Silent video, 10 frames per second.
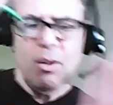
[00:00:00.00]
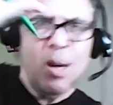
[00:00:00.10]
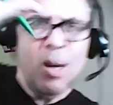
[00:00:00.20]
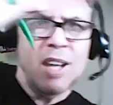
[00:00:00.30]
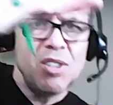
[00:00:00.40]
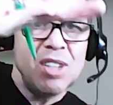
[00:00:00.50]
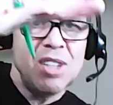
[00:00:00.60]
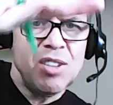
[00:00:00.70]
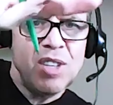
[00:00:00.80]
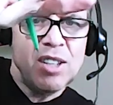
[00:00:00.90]
write out six
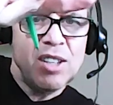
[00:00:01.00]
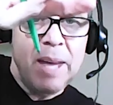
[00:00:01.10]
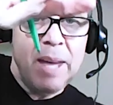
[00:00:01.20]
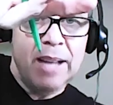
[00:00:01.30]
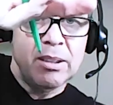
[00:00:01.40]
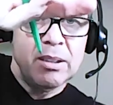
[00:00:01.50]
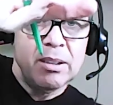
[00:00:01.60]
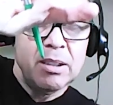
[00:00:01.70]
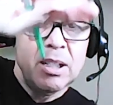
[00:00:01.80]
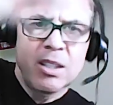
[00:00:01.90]
things that matter.
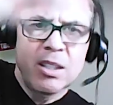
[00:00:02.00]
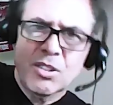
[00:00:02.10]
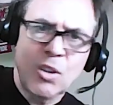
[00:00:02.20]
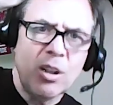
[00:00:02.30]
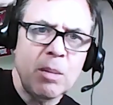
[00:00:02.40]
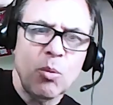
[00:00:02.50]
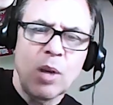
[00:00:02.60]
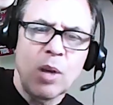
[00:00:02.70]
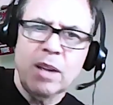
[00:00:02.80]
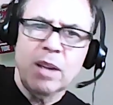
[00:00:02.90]
Start at number
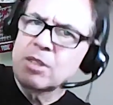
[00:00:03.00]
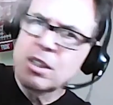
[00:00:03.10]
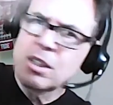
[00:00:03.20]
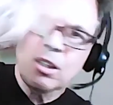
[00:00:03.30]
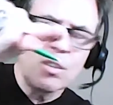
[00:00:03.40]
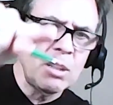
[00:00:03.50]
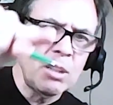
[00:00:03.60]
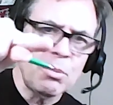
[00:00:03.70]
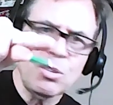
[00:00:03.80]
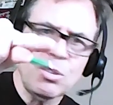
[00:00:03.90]
one, go to number
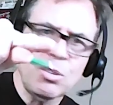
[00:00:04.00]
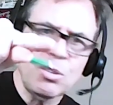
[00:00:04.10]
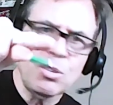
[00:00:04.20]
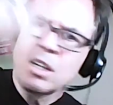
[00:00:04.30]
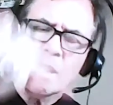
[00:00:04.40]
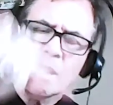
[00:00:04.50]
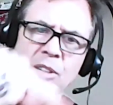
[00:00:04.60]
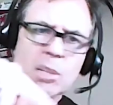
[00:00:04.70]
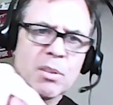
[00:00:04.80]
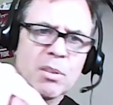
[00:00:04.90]
two, go
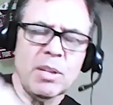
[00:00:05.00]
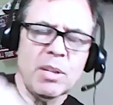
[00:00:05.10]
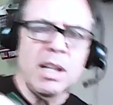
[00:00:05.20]
number three.